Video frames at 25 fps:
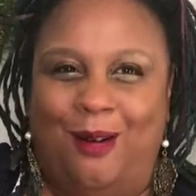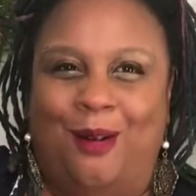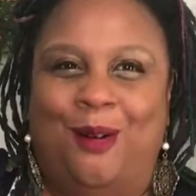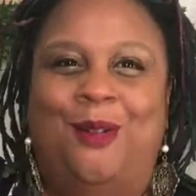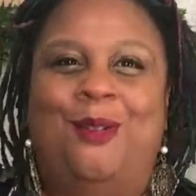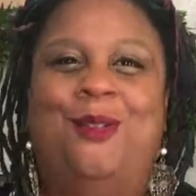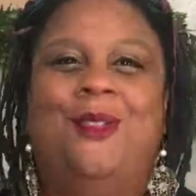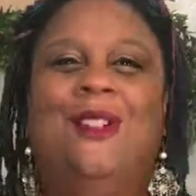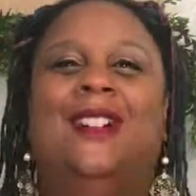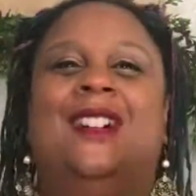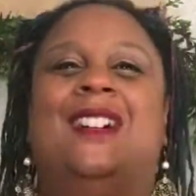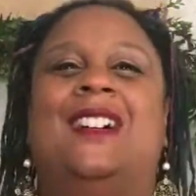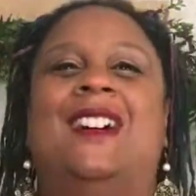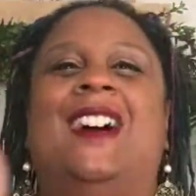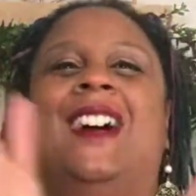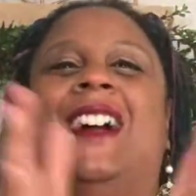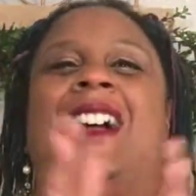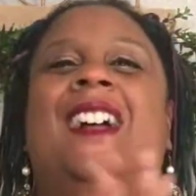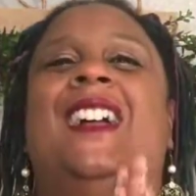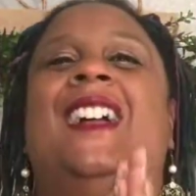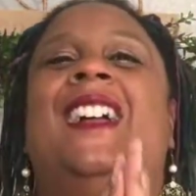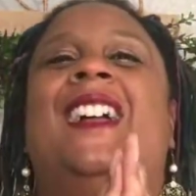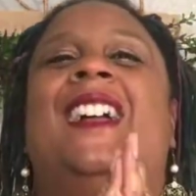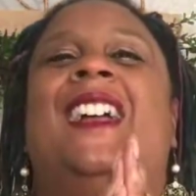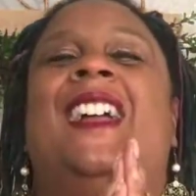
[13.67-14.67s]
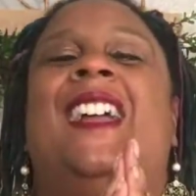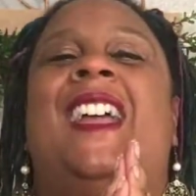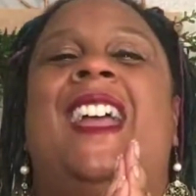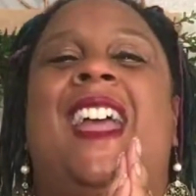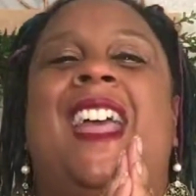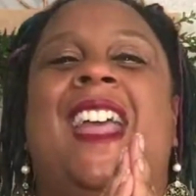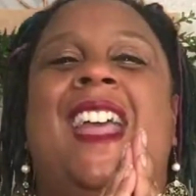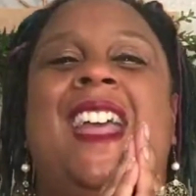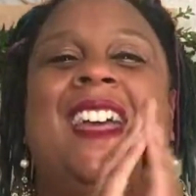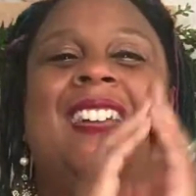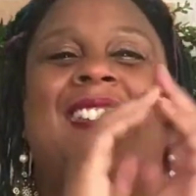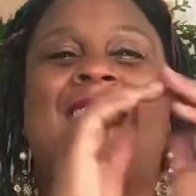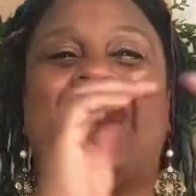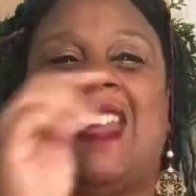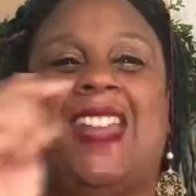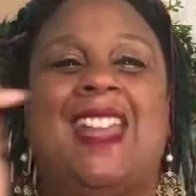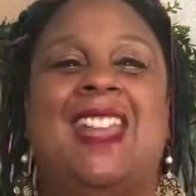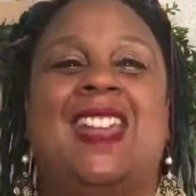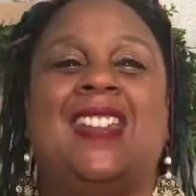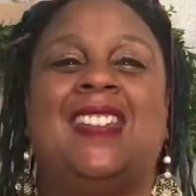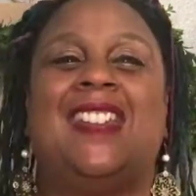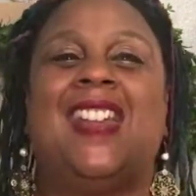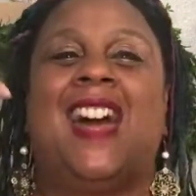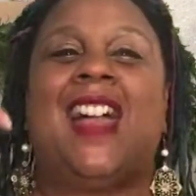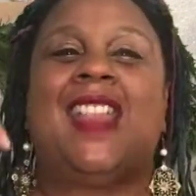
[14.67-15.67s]
woohoo! And
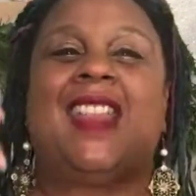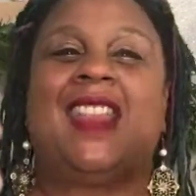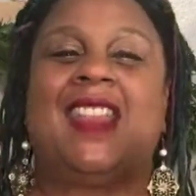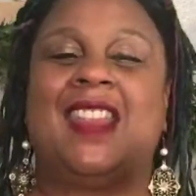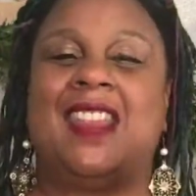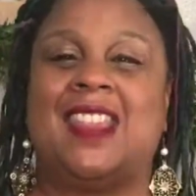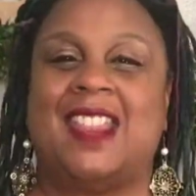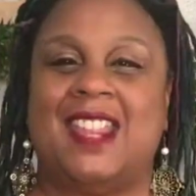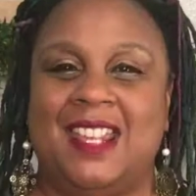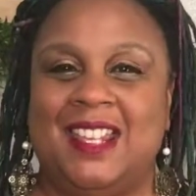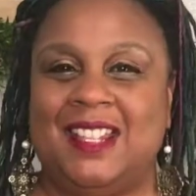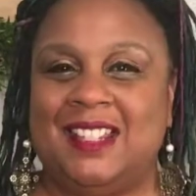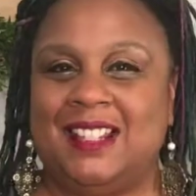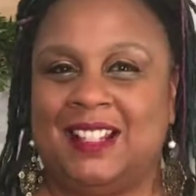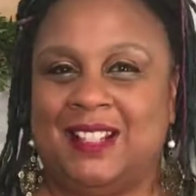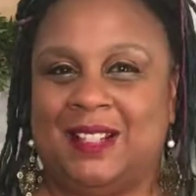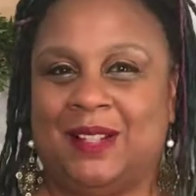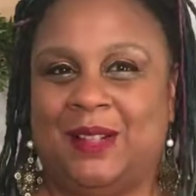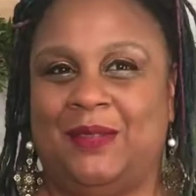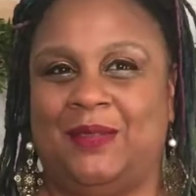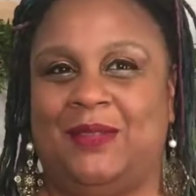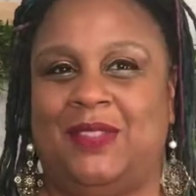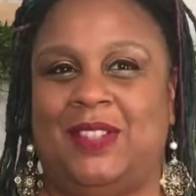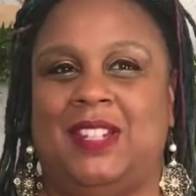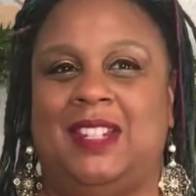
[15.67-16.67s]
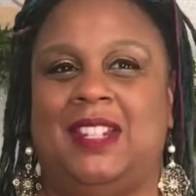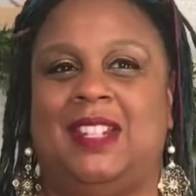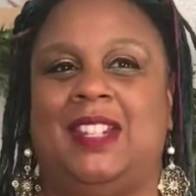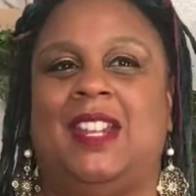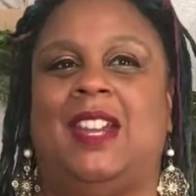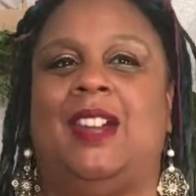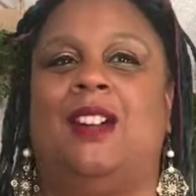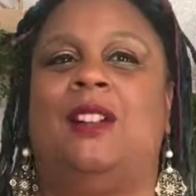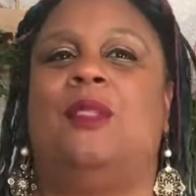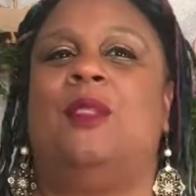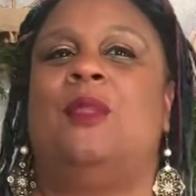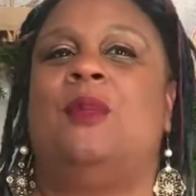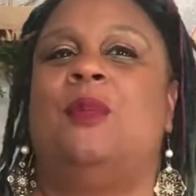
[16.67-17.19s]
in this video,